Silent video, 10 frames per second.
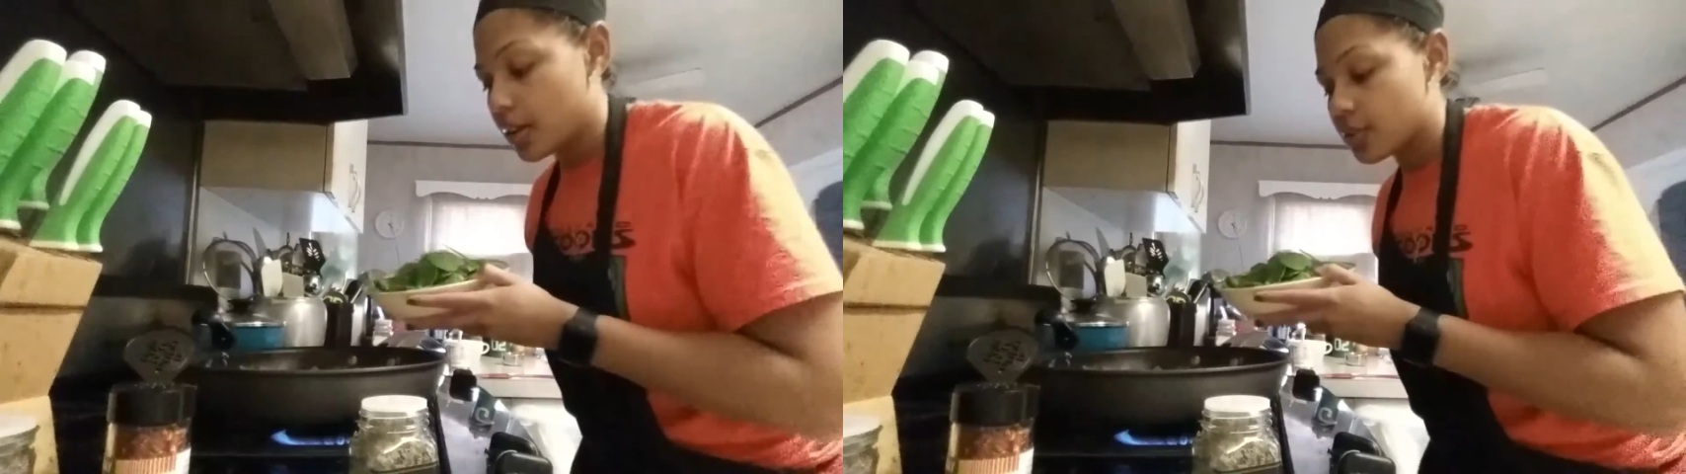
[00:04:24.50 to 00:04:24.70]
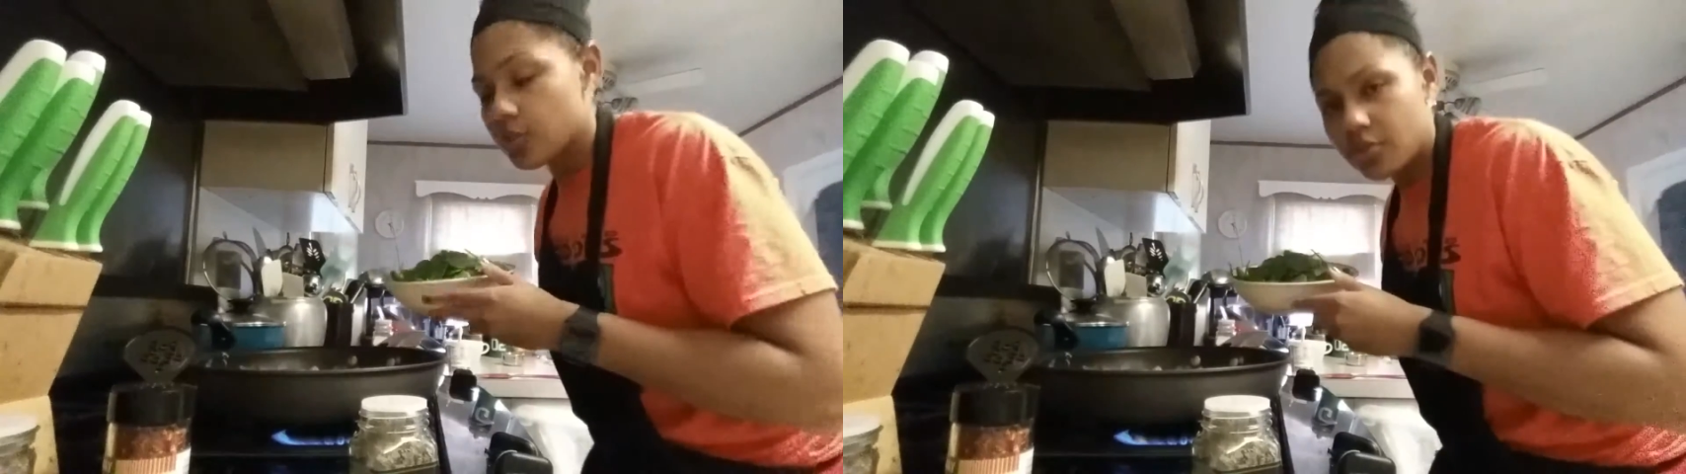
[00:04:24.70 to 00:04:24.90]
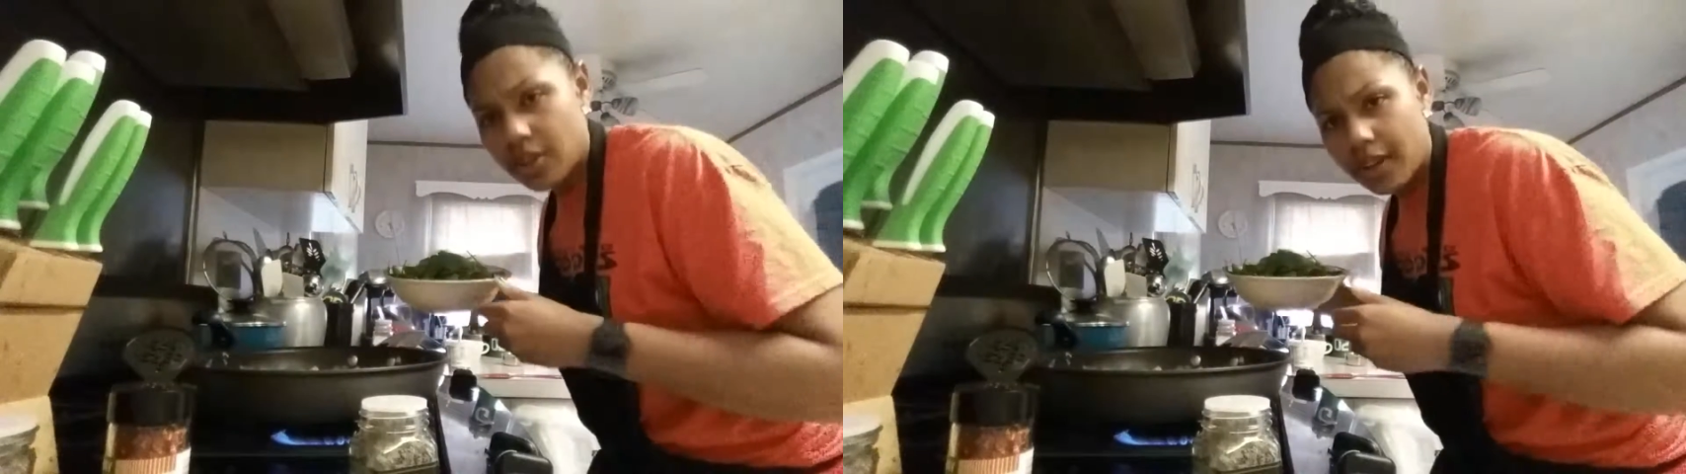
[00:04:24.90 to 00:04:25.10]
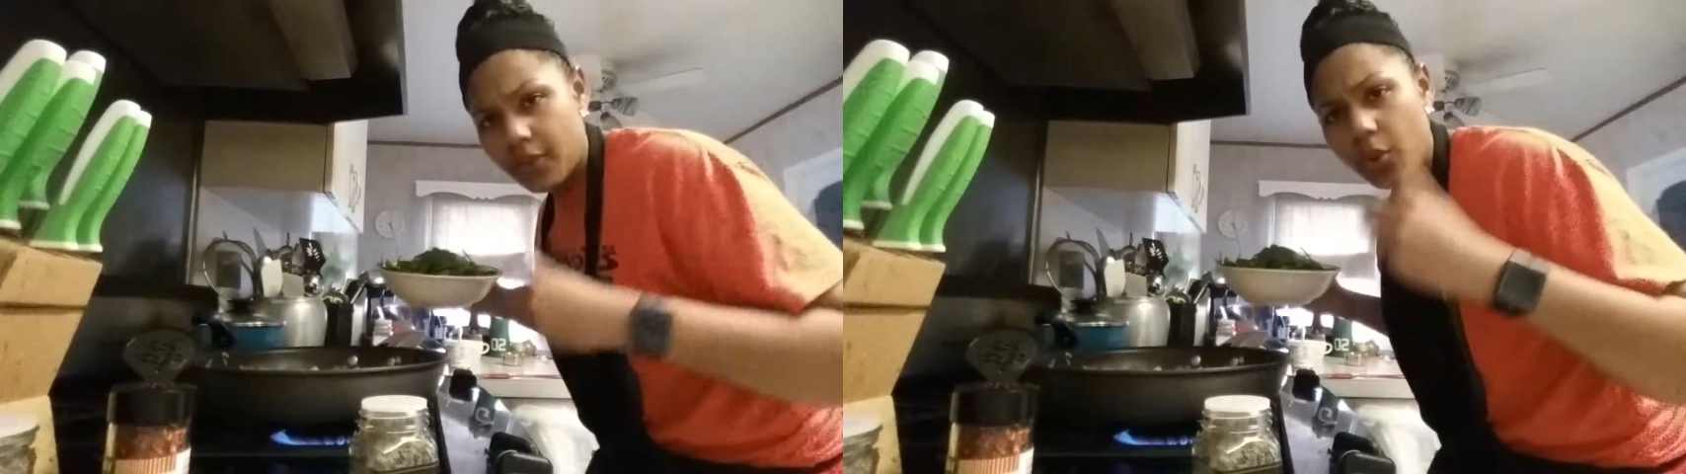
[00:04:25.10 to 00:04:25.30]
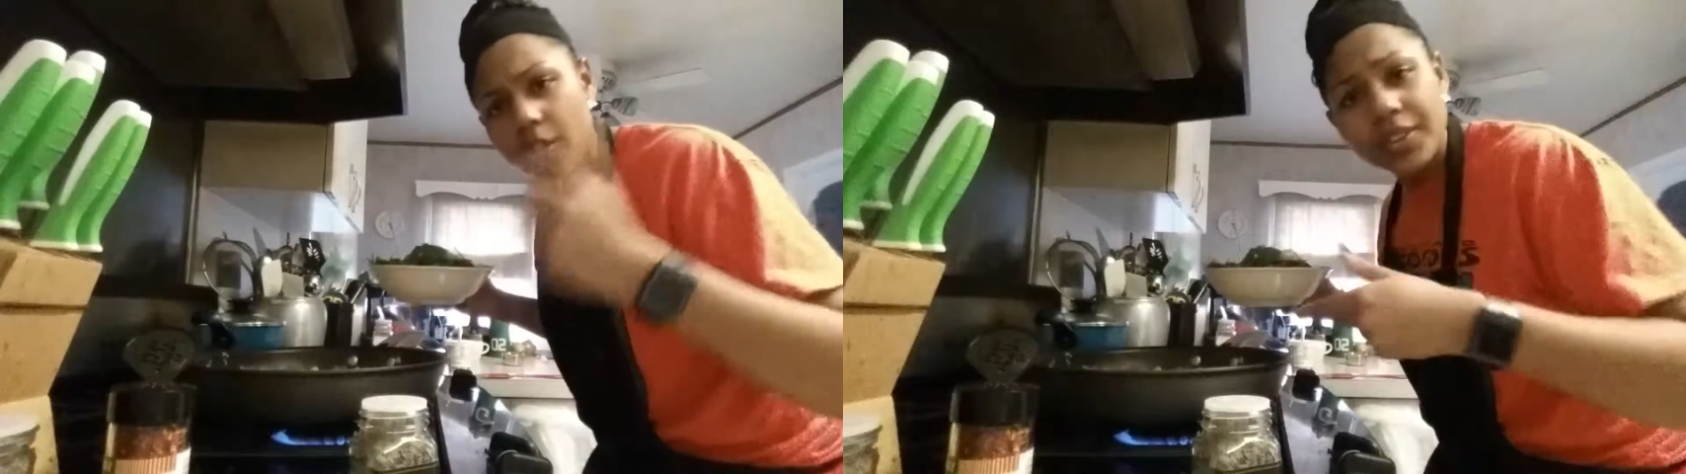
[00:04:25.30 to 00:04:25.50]
As soon as you
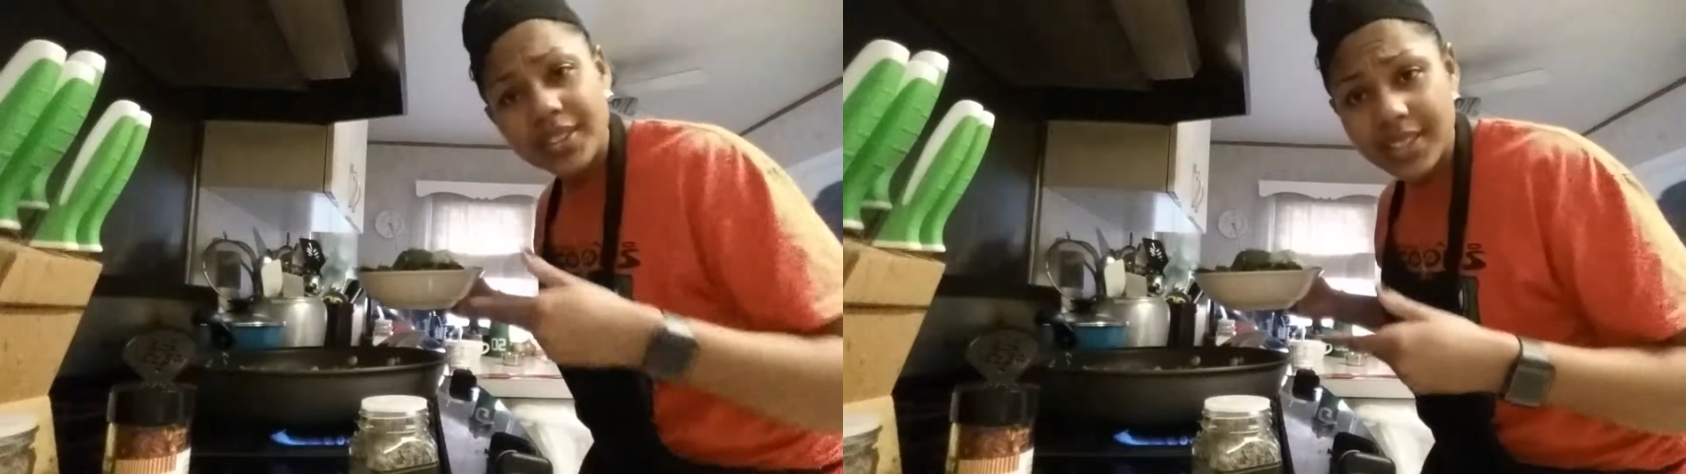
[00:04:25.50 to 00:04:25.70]
have all the